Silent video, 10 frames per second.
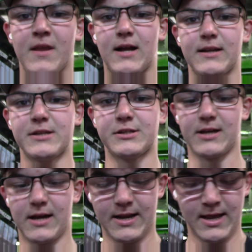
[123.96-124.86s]
on each
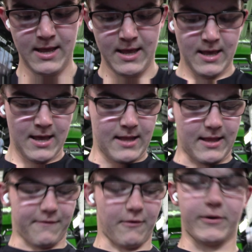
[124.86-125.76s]
side.
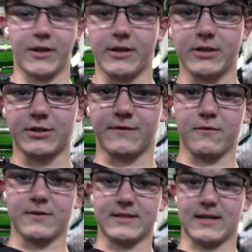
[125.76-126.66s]
That felt really good. Just
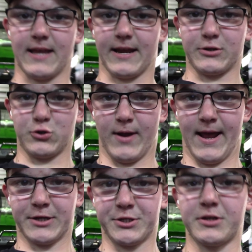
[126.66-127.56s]
focused on that
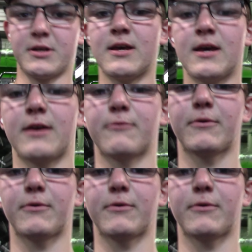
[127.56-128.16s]
contraction and